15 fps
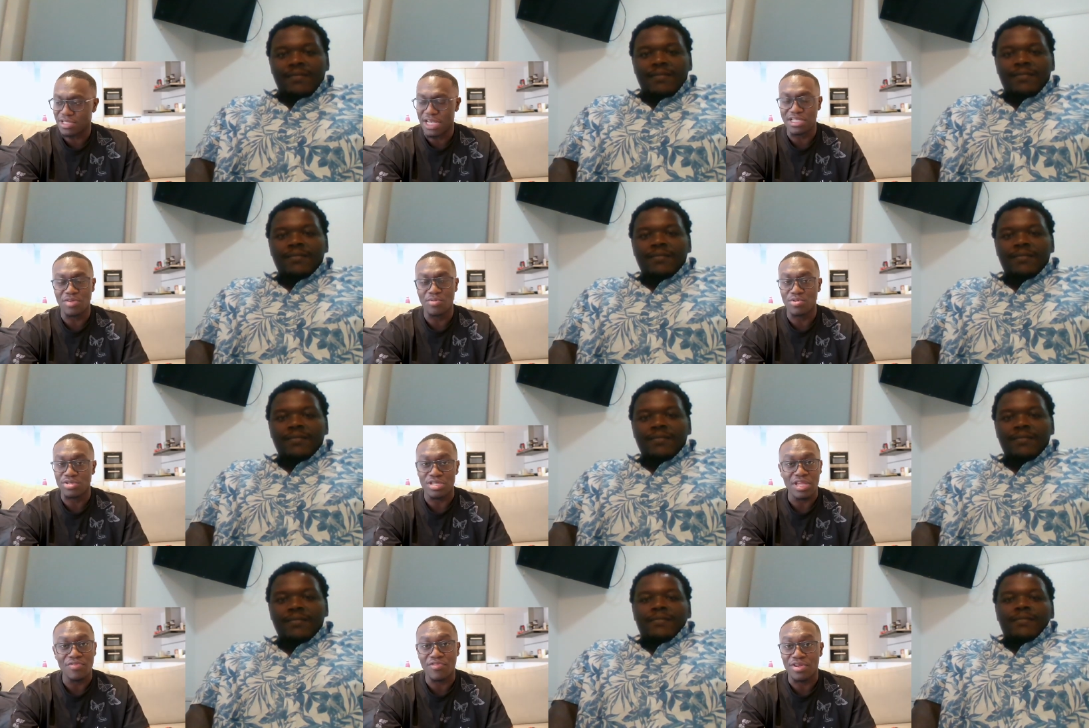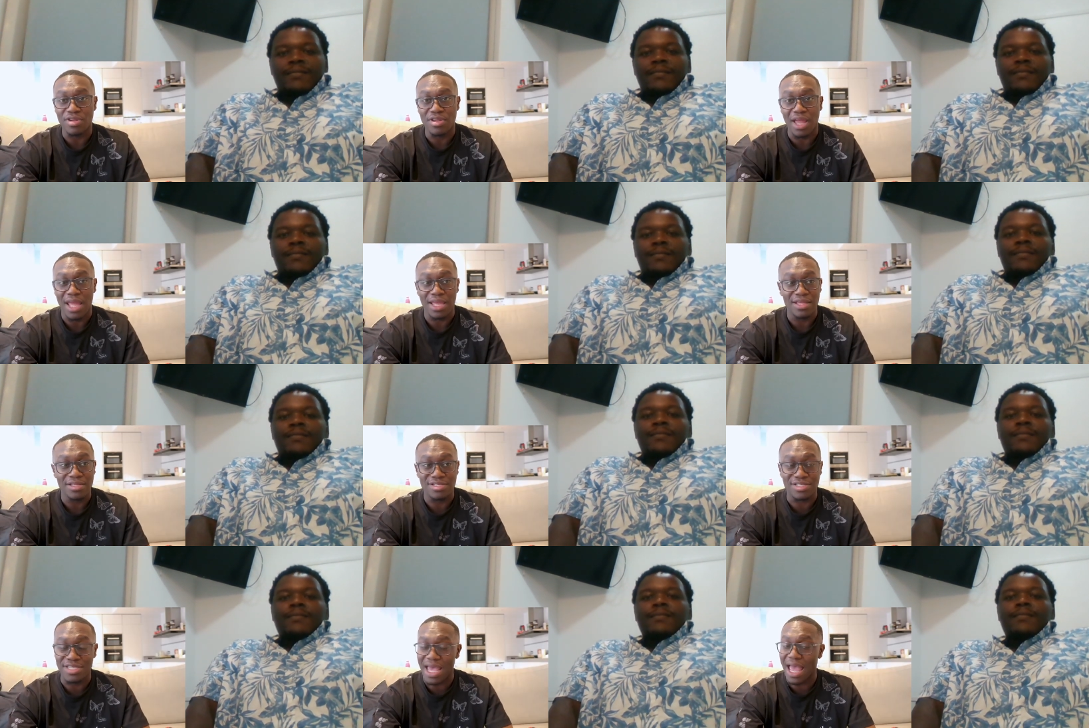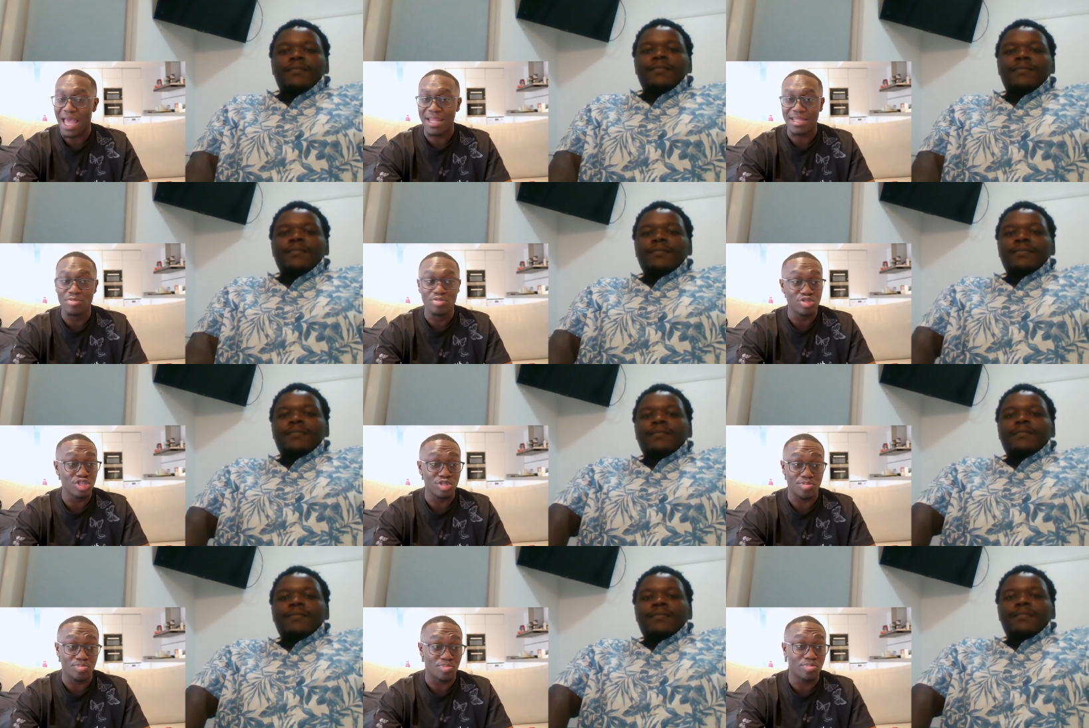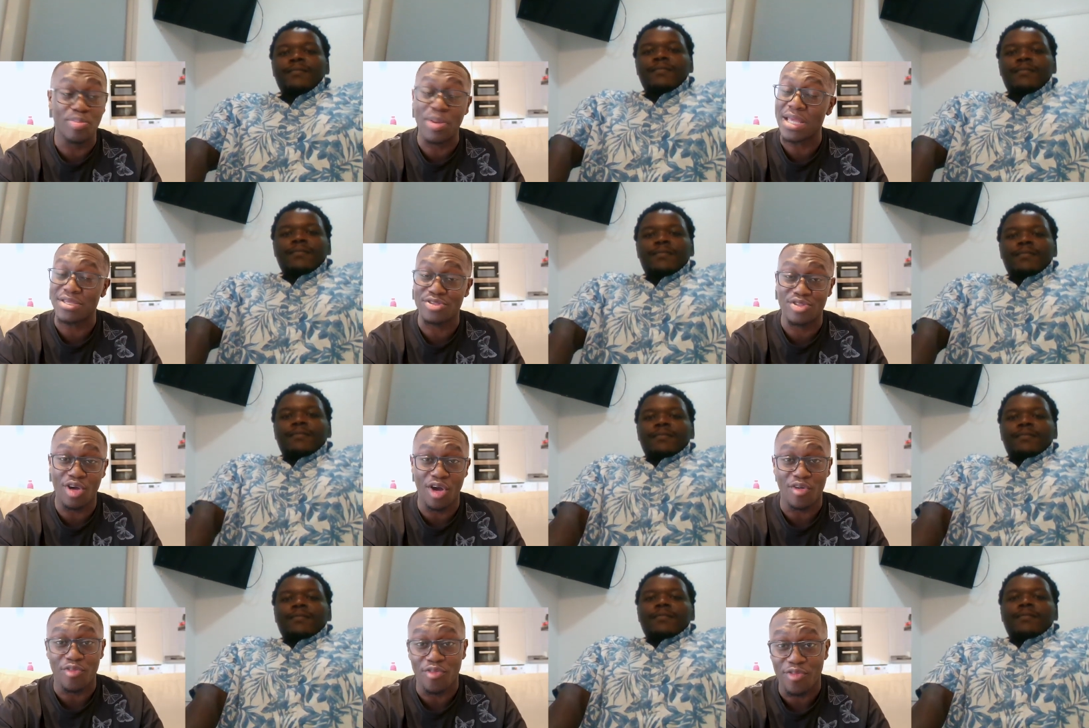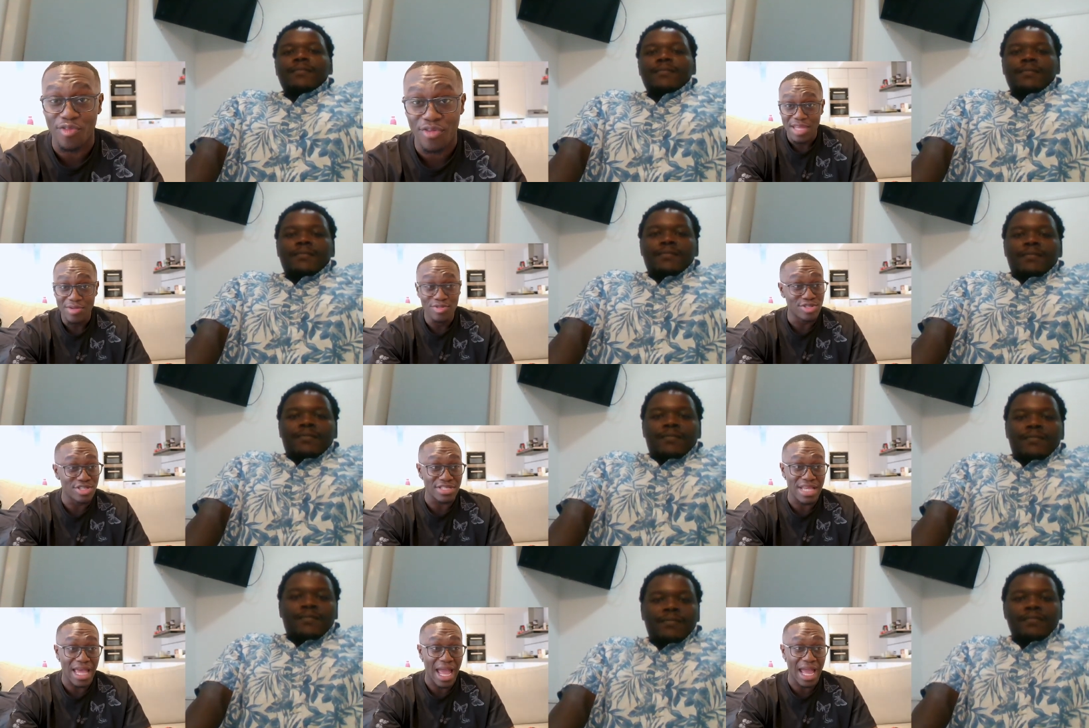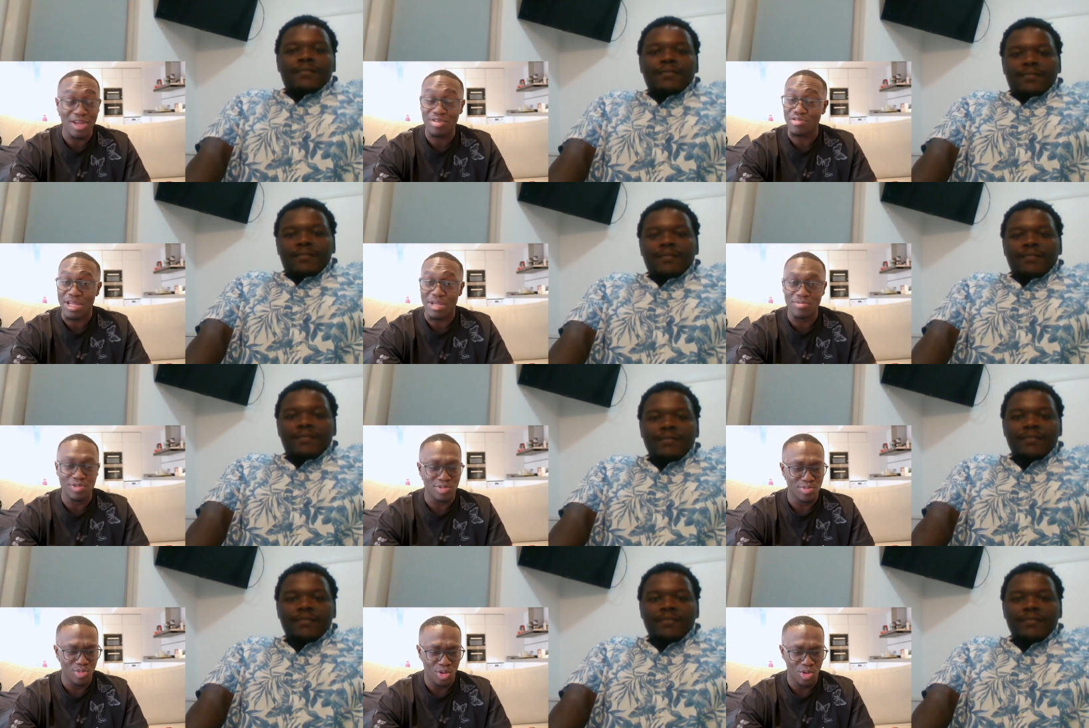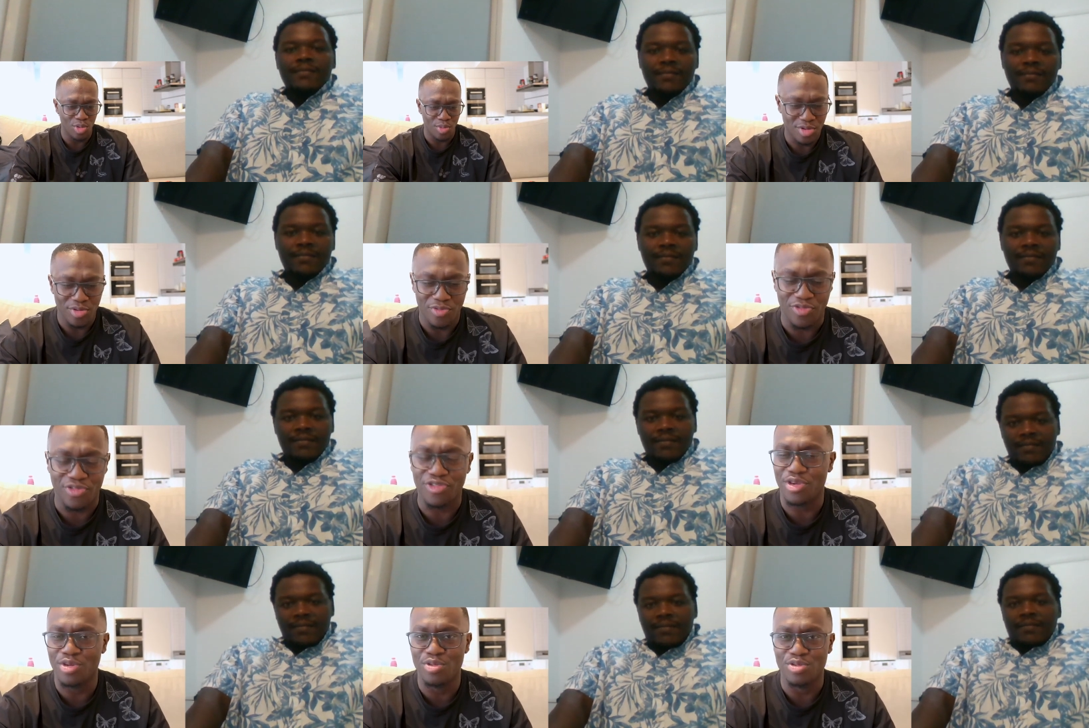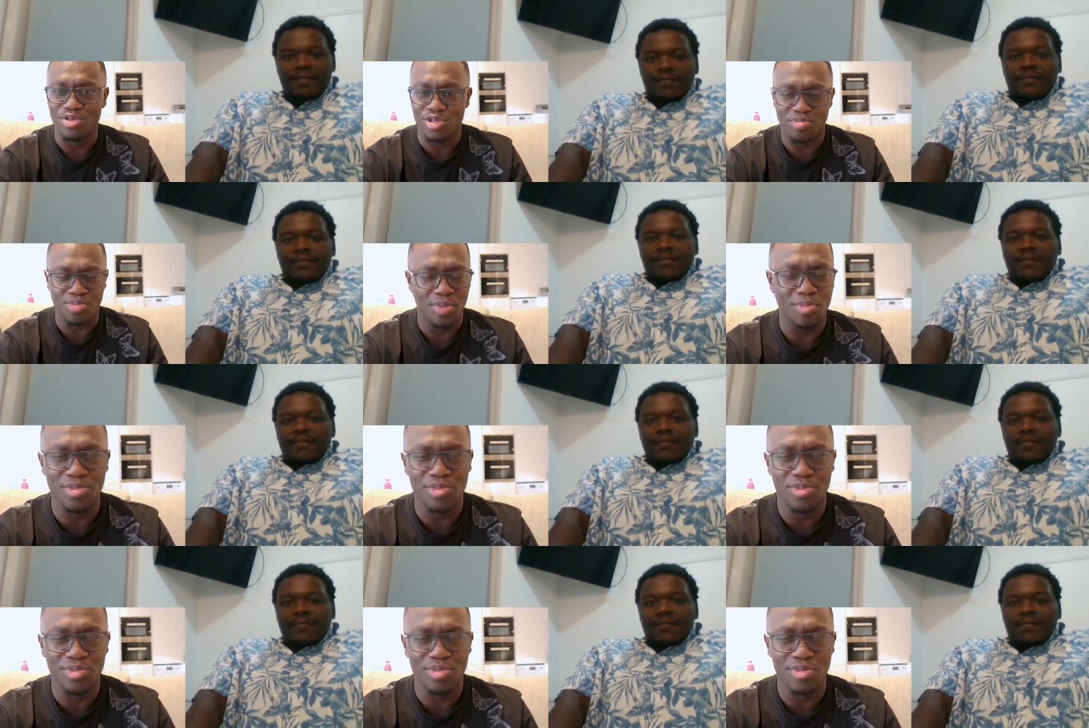Speaker 1: JJ wasn't even like sad, he was just pissed off. He was just angry. He was more confused,